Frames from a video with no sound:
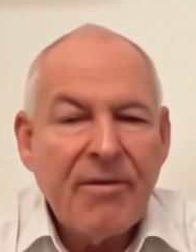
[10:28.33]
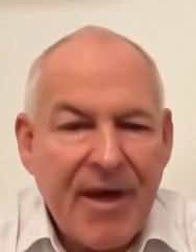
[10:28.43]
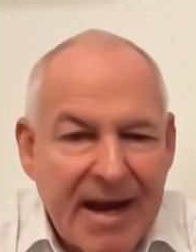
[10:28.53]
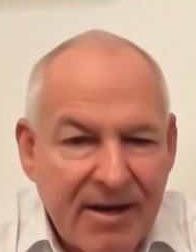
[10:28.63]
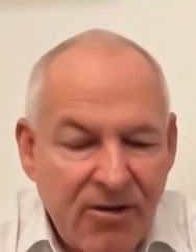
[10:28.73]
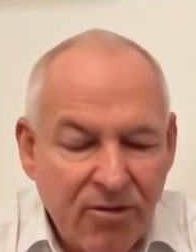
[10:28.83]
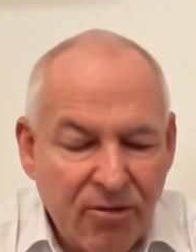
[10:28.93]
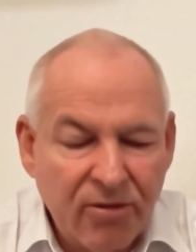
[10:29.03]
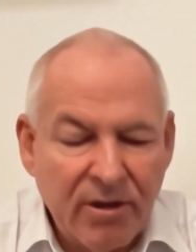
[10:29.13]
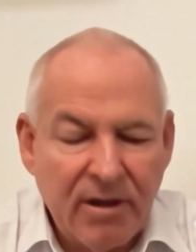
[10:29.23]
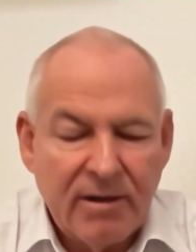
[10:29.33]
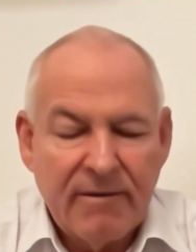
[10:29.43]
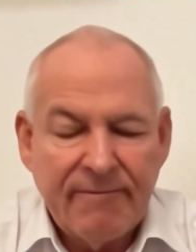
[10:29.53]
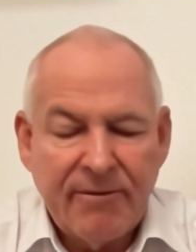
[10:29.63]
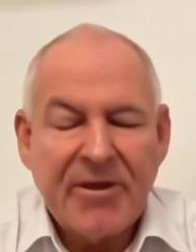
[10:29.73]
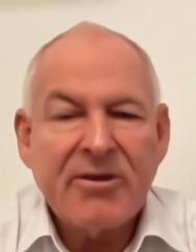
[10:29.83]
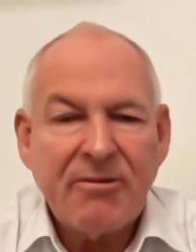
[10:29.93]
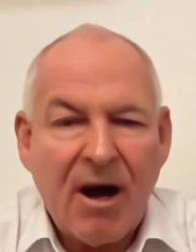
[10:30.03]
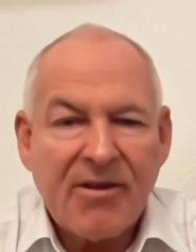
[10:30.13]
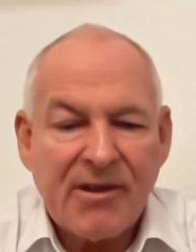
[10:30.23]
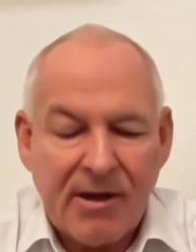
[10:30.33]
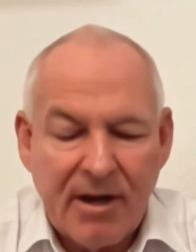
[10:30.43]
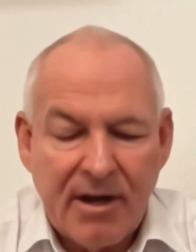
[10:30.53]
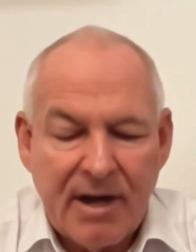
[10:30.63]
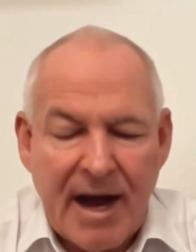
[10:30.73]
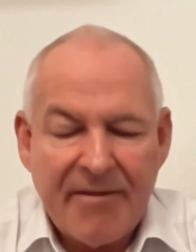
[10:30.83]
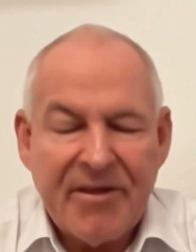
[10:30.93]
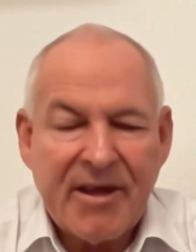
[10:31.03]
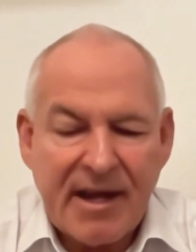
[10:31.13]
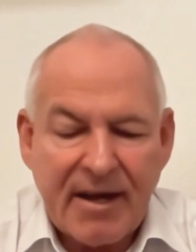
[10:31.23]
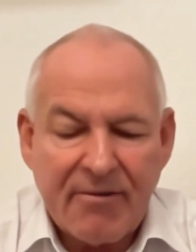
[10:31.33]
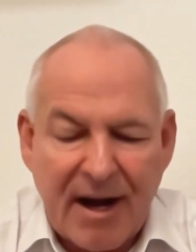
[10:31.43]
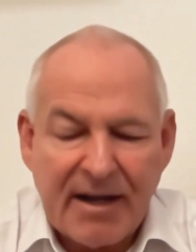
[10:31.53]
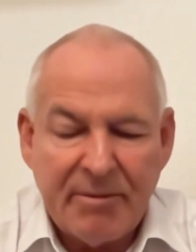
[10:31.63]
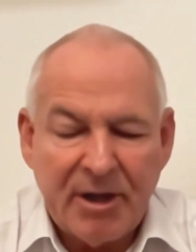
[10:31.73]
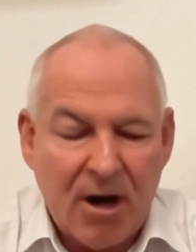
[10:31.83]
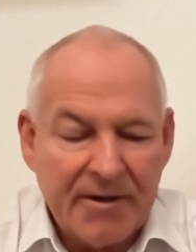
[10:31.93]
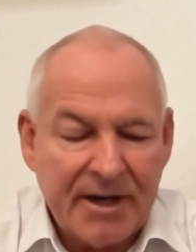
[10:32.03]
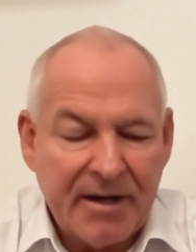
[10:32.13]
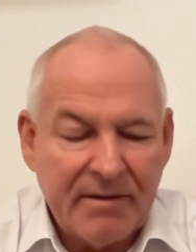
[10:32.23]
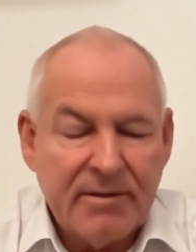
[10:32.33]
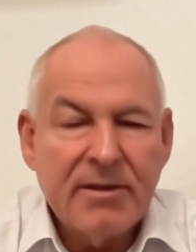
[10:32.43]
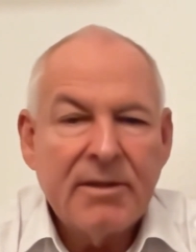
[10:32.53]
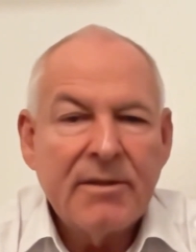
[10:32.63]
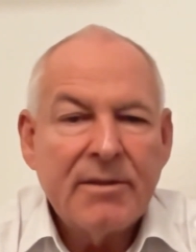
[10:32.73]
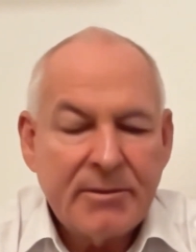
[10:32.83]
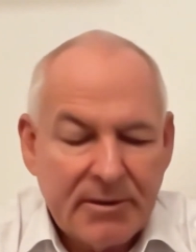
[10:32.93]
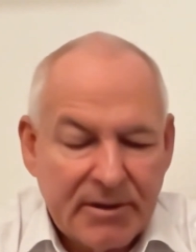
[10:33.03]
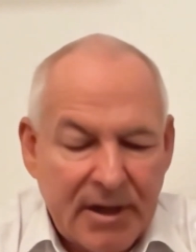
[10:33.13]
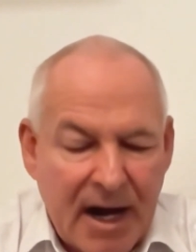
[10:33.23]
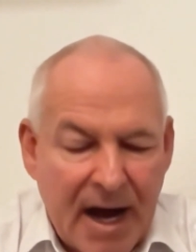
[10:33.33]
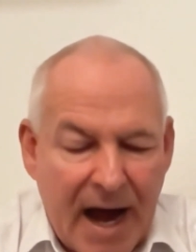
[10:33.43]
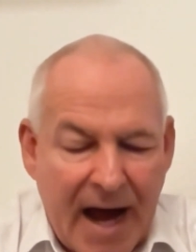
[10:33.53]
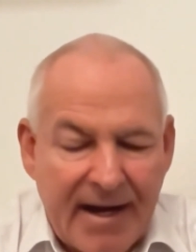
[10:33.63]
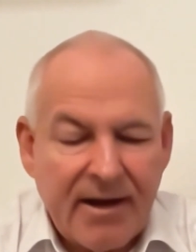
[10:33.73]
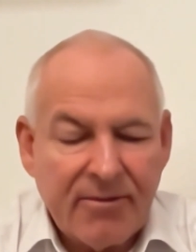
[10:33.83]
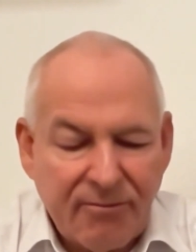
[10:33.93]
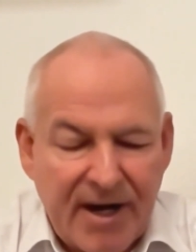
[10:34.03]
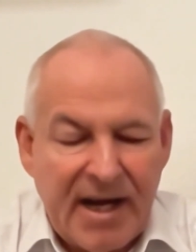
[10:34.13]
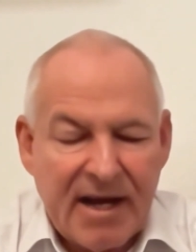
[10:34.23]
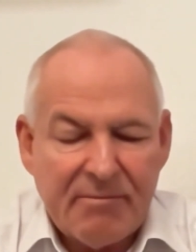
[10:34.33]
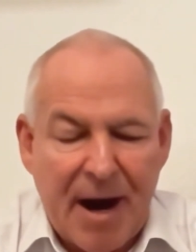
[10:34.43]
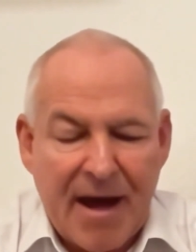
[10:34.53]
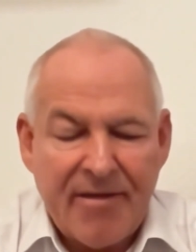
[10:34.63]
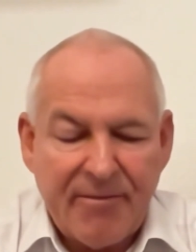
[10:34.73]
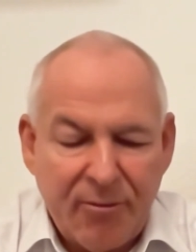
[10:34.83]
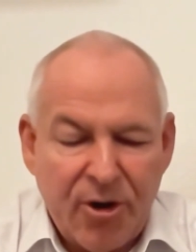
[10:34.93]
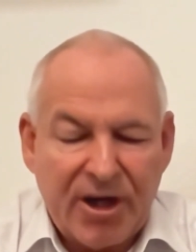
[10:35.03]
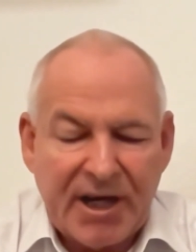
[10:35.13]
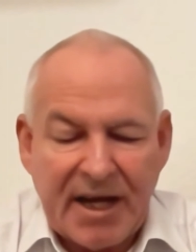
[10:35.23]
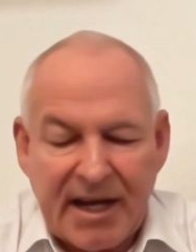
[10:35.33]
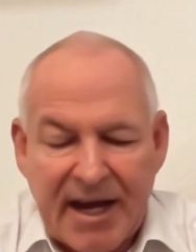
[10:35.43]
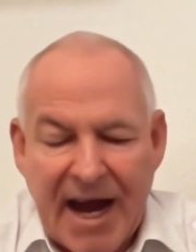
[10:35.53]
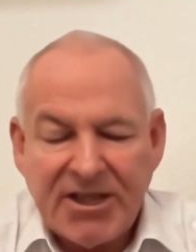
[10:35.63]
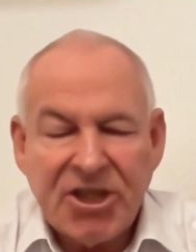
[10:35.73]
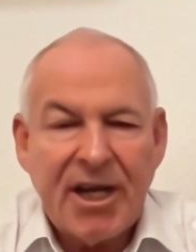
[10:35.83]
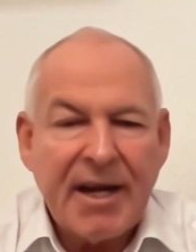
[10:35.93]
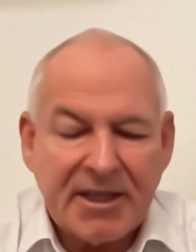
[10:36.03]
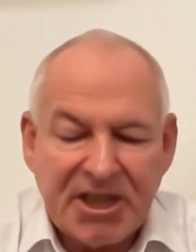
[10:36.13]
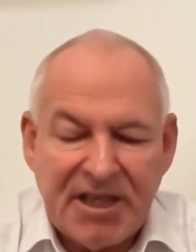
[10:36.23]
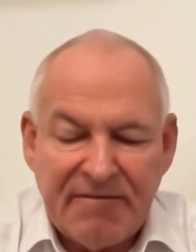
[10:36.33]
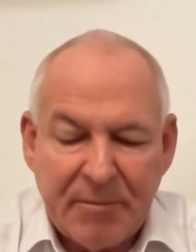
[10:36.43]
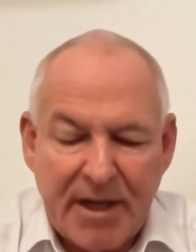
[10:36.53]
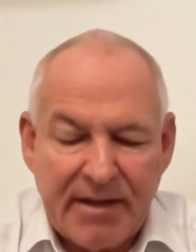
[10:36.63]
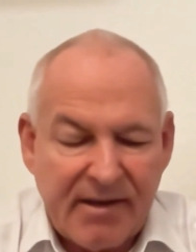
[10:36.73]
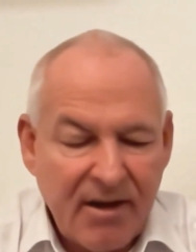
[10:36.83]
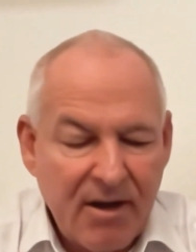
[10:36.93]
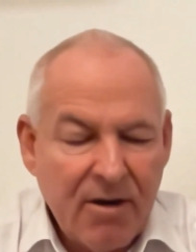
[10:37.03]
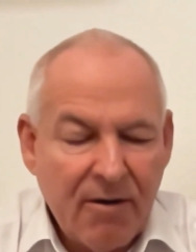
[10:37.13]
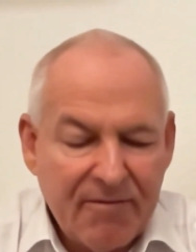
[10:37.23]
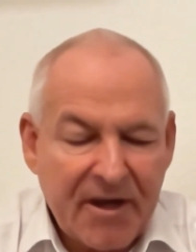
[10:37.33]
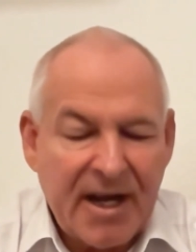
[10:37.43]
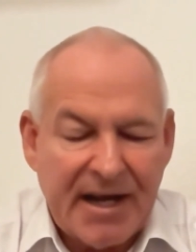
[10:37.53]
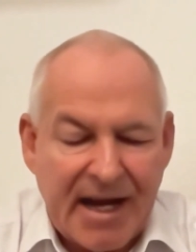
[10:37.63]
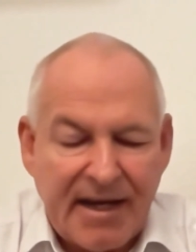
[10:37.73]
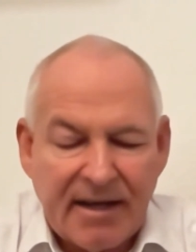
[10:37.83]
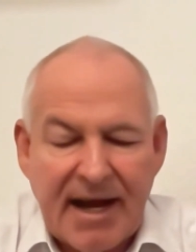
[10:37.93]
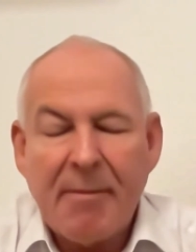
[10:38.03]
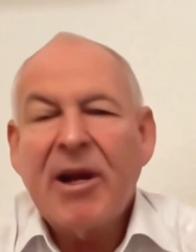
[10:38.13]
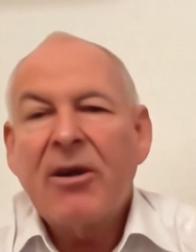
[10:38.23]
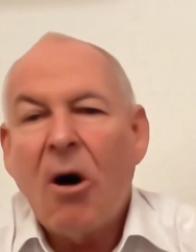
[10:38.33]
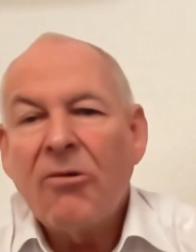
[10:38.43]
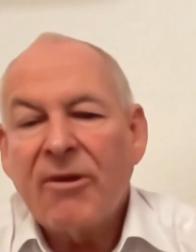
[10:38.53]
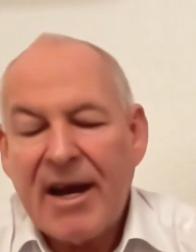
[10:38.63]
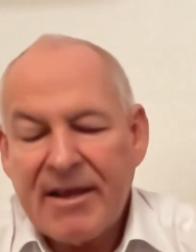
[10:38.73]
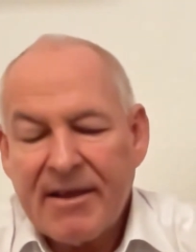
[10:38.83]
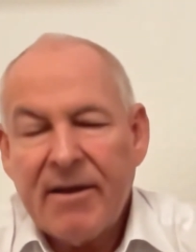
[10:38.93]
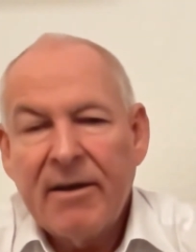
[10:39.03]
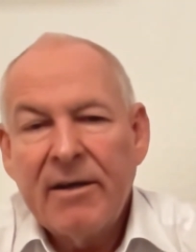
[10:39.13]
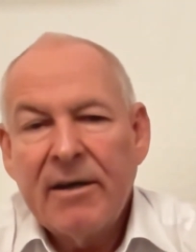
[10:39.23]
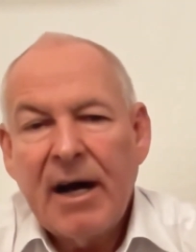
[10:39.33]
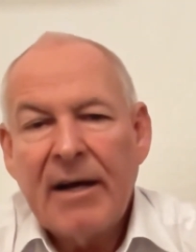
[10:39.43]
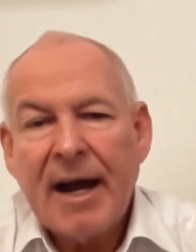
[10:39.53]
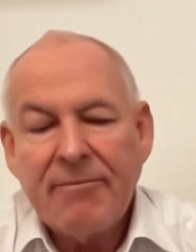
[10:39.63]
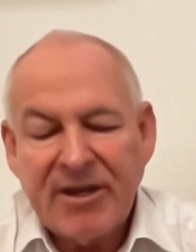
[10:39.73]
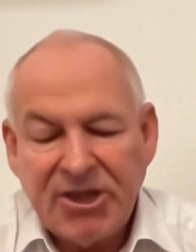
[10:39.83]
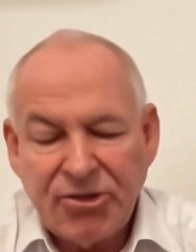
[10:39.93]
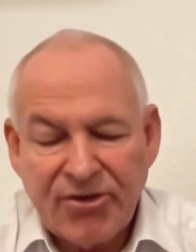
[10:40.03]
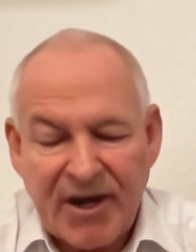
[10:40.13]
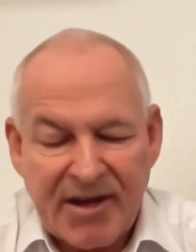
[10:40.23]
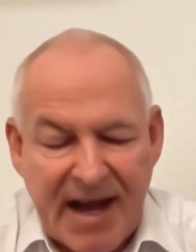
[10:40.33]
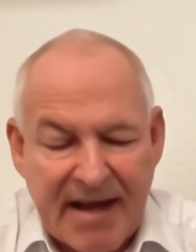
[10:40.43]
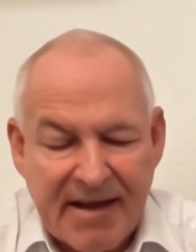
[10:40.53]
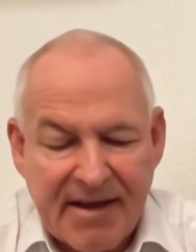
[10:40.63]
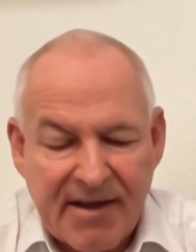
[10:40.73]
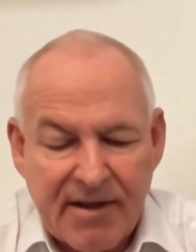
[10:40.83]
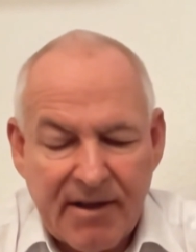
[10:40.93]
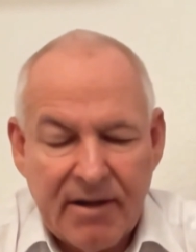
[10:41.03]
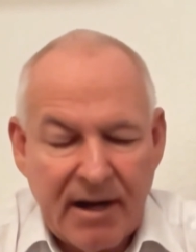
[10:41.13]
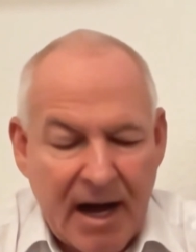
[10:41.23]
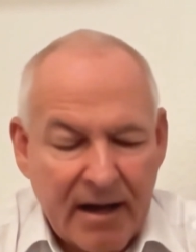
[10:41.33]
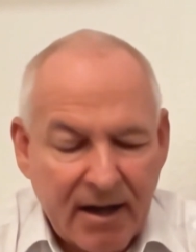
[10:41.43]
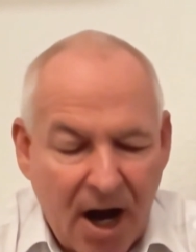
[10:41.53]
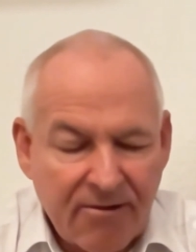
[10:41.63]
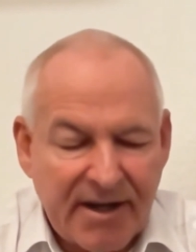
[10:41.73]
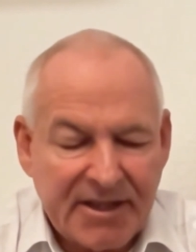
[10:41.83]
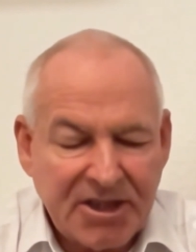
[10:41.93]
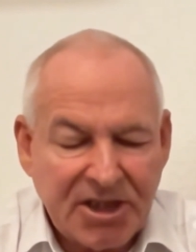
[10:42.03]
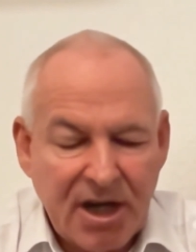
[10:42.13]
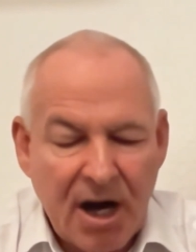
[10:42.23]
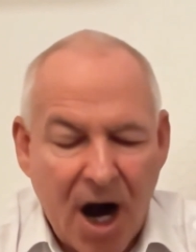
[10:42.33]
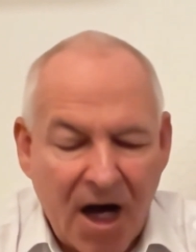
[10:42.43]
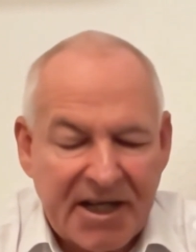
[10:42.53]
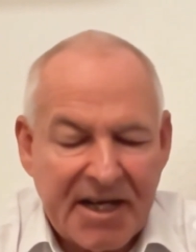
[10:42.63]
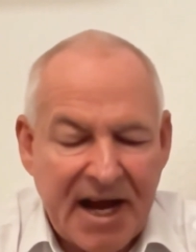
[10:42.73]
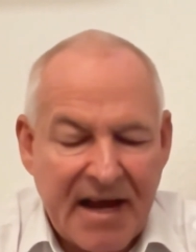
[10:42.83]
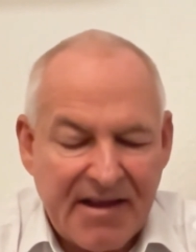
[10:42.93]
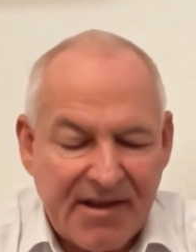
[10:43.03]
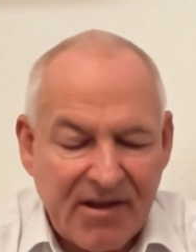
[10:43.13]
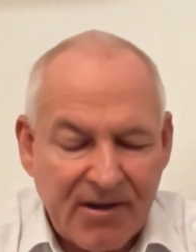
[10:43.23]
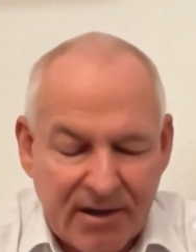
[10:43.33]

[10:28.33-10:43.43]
Thank you all for the trust and this incredible honor. I really admire the work, dedication, and achievements of the Canadian Tamil Congress, and I wish you success, courage, hardiness,